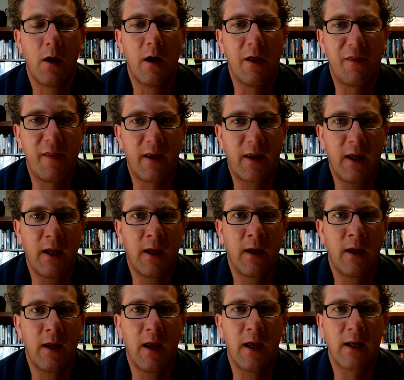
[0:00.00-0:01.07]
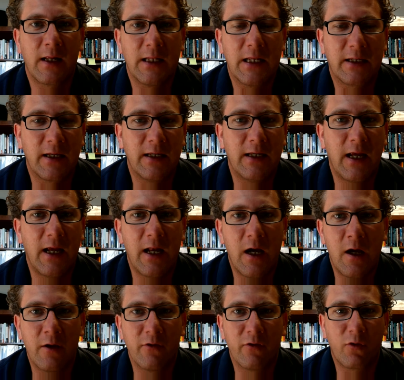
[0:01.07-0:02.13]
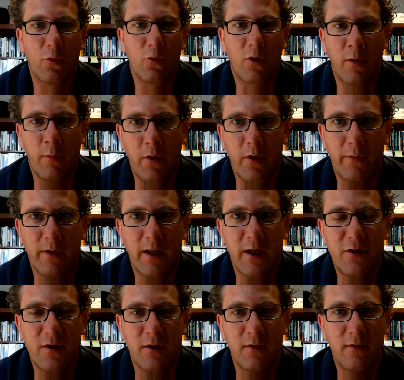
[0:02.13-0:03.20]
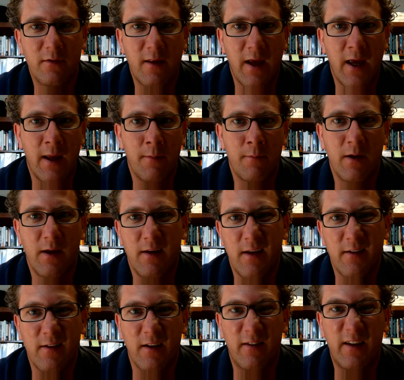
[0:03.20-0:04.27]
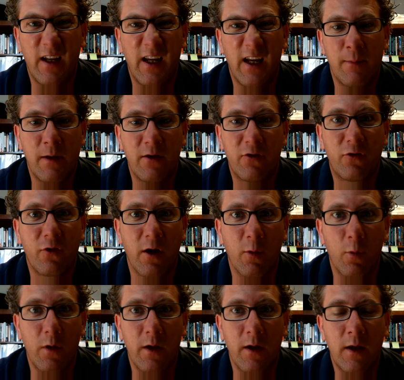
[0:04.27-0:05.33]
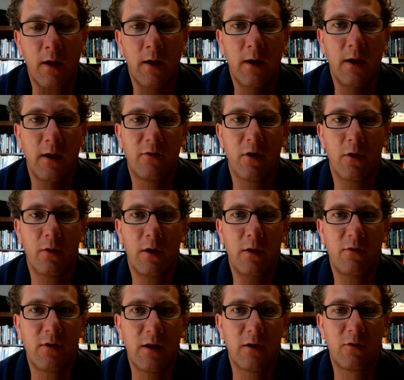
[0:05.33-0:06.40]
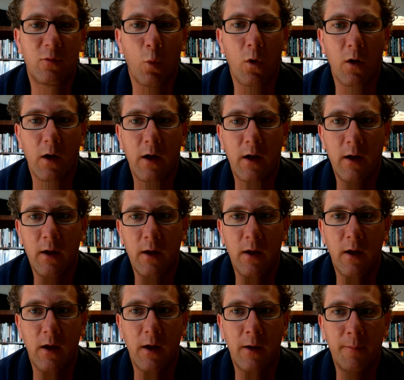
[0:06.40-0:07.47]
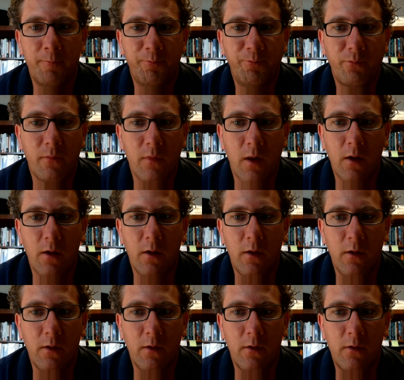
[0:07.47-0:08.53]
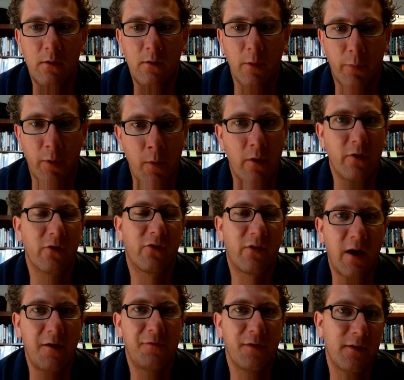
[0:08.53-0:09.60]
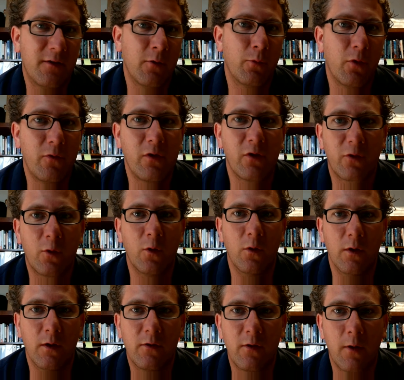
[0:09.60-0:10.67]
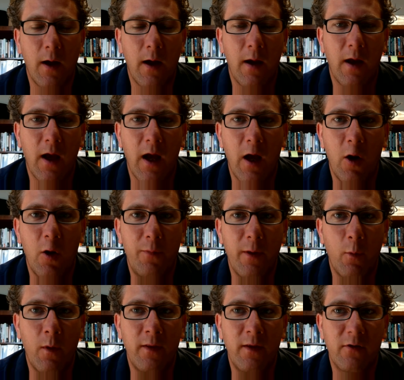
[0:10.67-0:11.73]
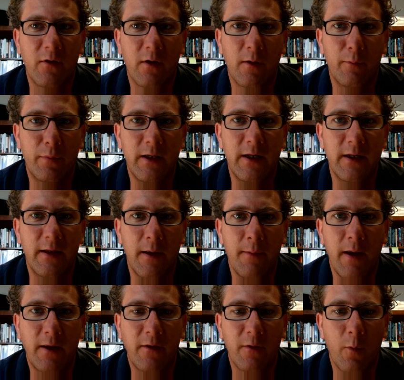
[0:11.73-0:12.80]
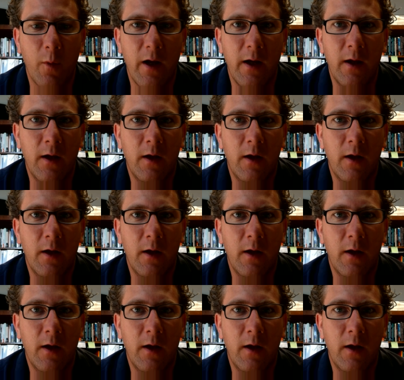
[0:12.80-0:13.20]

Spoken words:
thinking and collecting data on school community relations than a sitting administrator would. And so use this work to promote yourself and to improve your school. And so I hope that when these are completed, they make their way